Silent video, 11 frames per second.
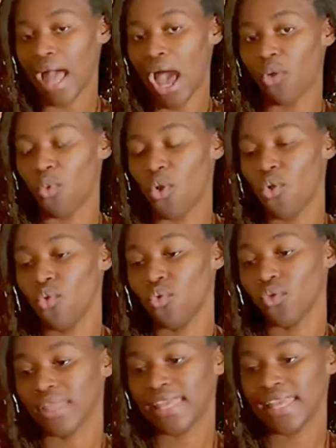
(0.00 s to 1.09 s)
I won't
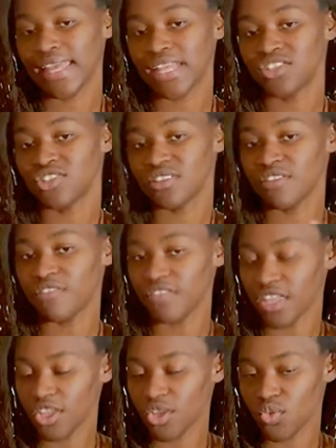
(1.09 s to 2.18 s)
get into the
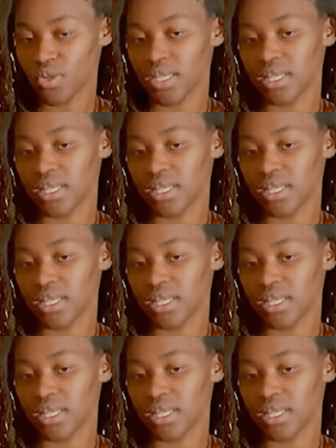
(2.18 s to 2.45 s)
field